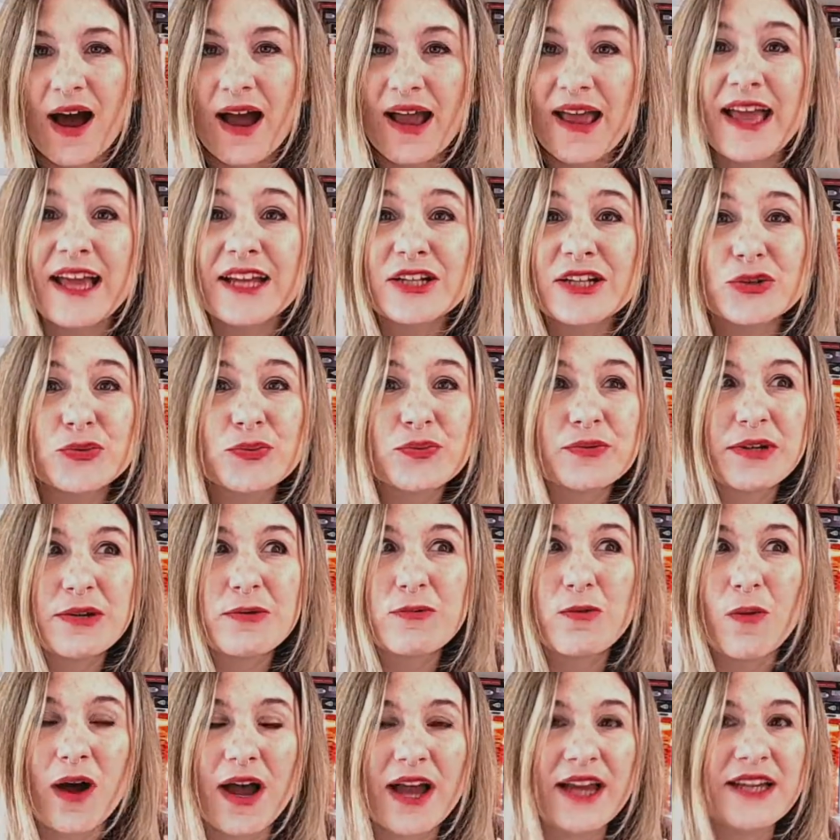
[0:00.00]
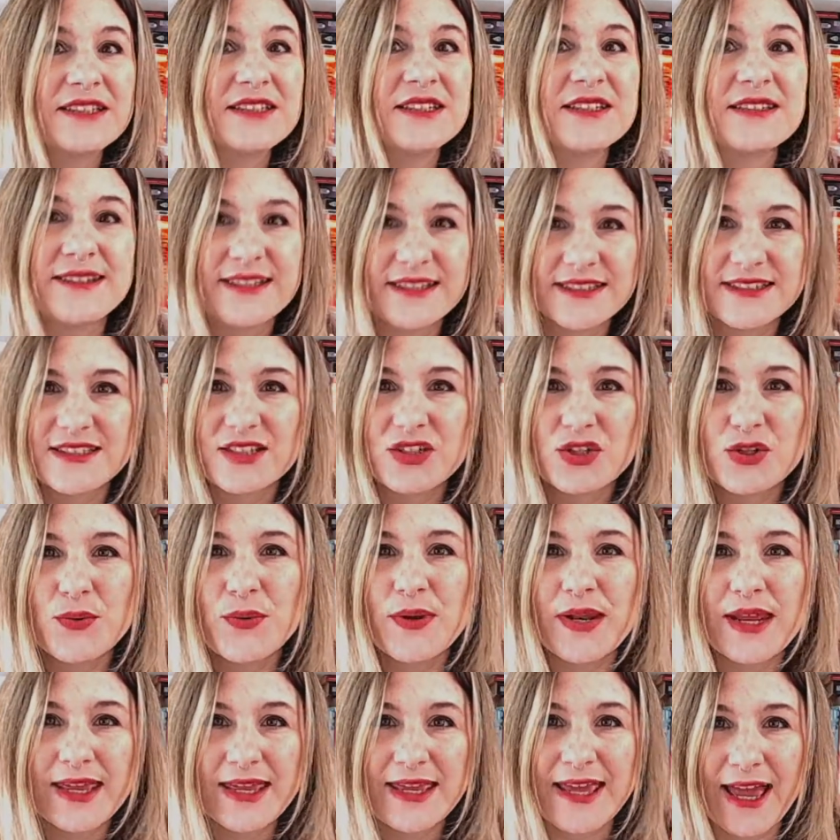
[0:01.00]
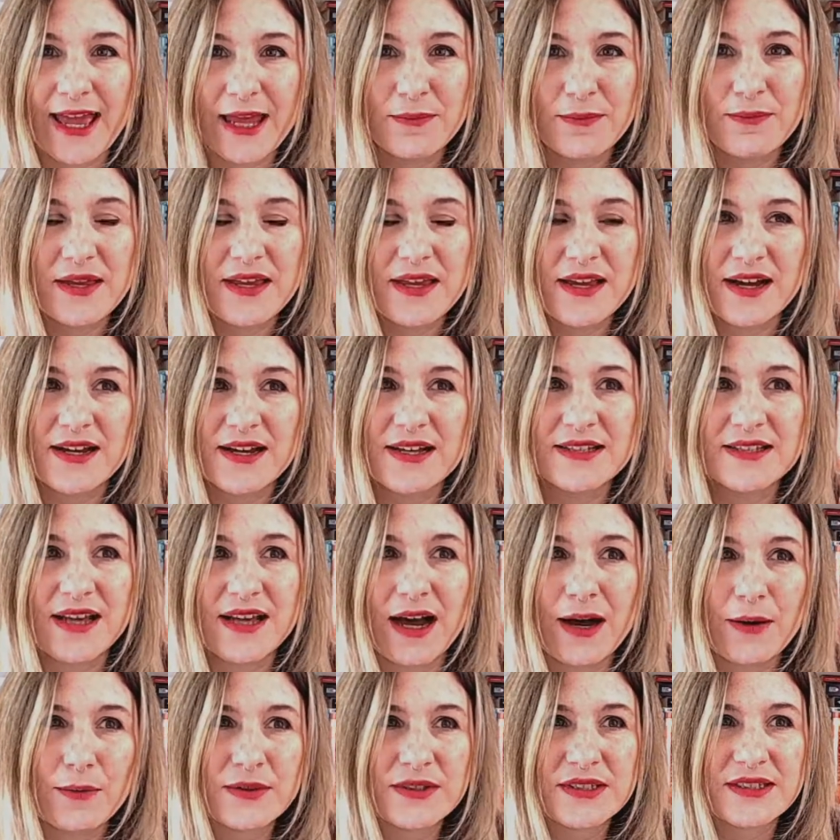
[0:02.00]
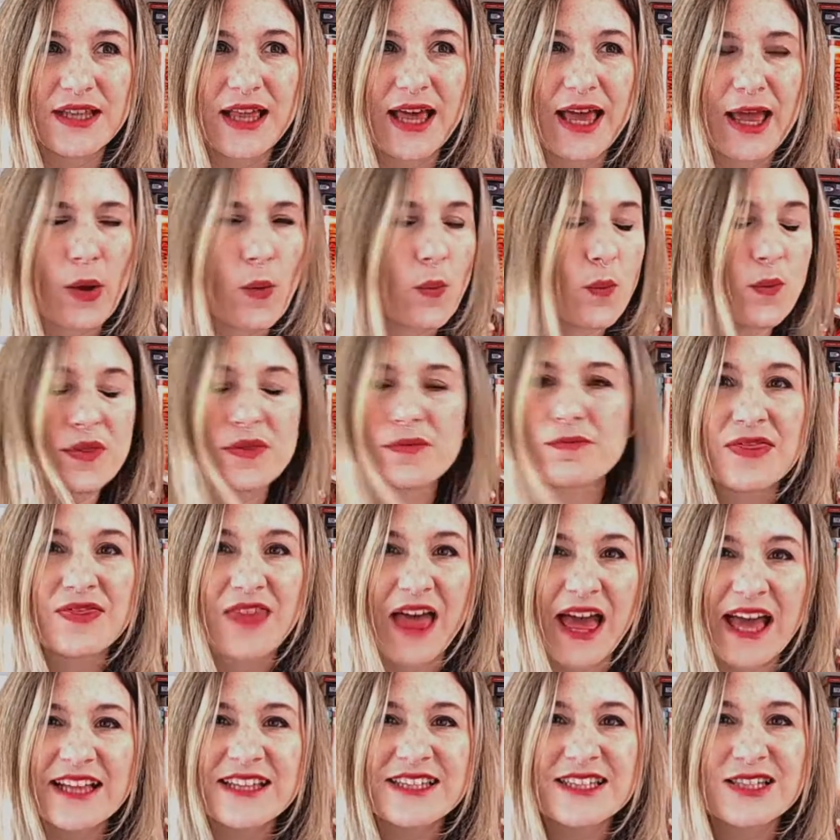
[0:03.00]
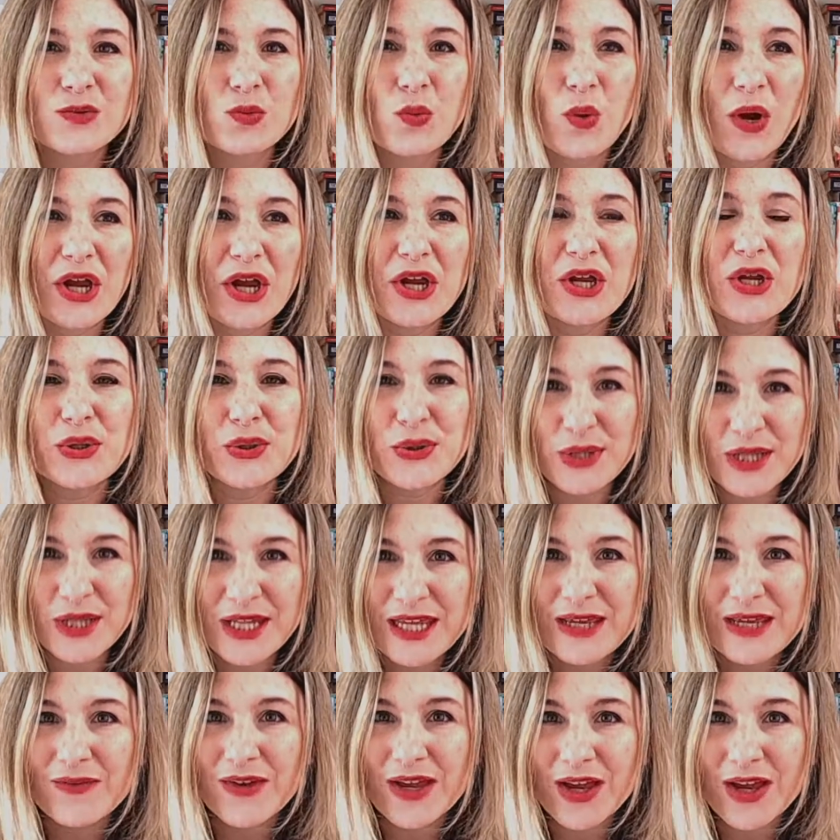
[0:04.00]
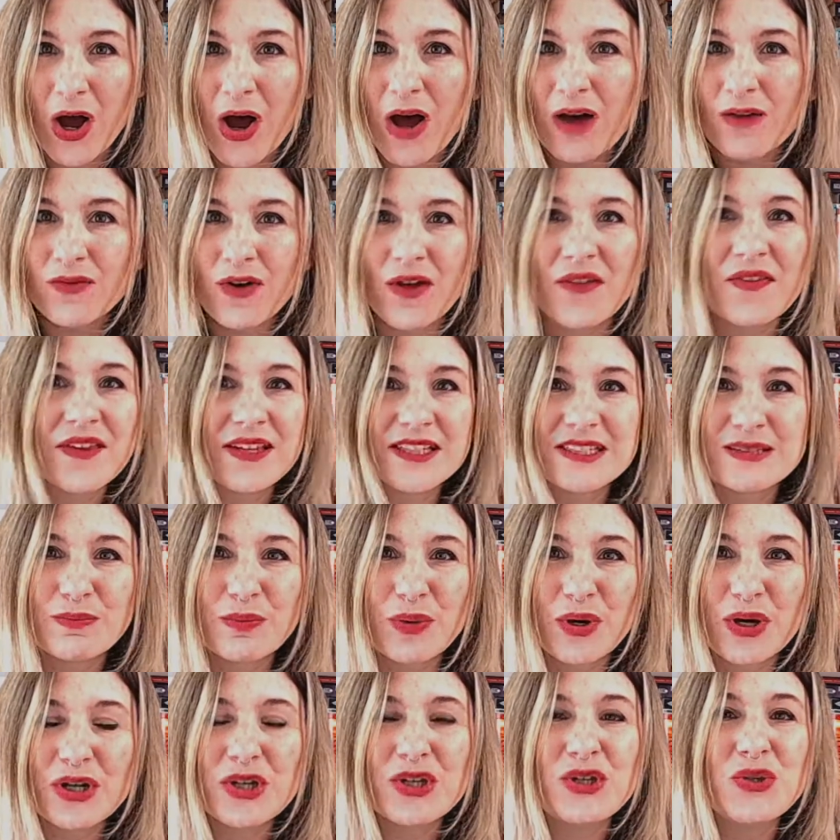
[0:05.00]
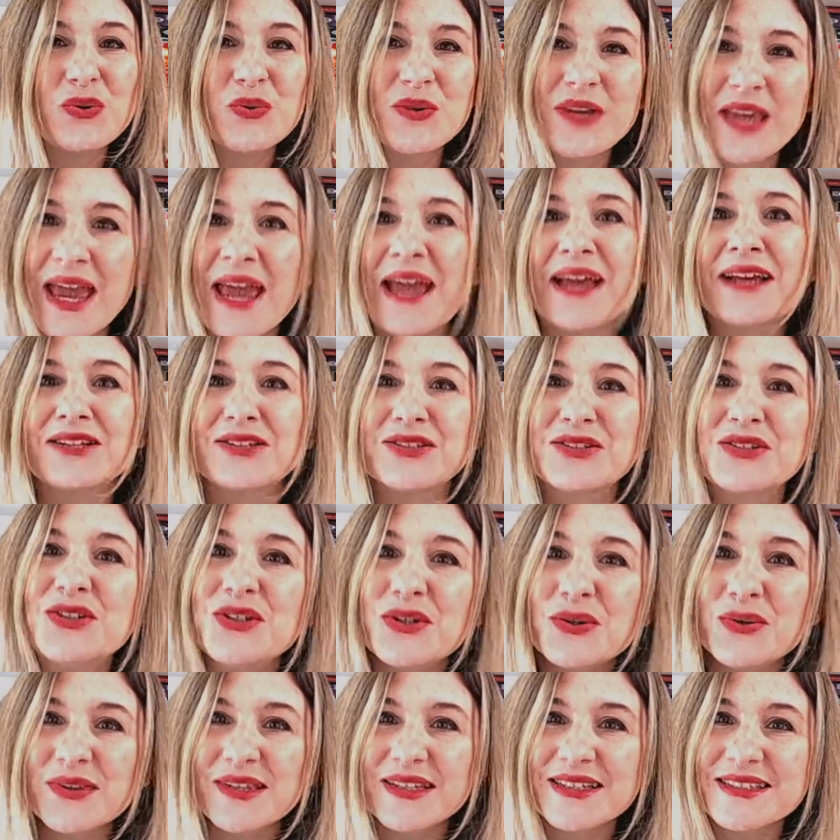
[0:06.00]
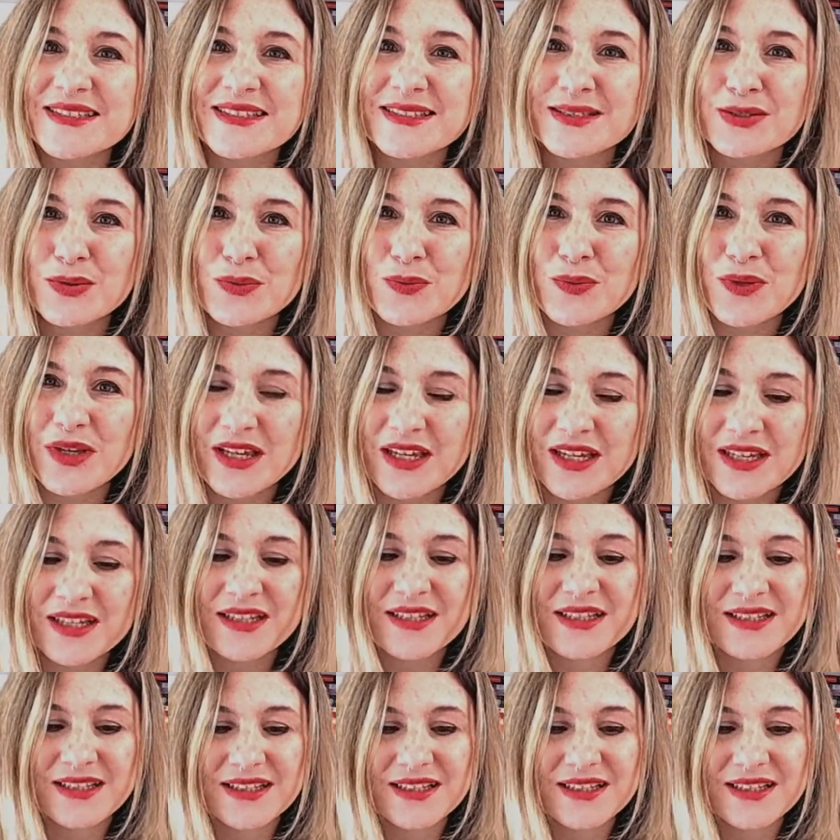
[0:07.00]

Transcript: I had to rewind to listen to it again because I was like, that's where you're leaving off on this book. You can't do this to me.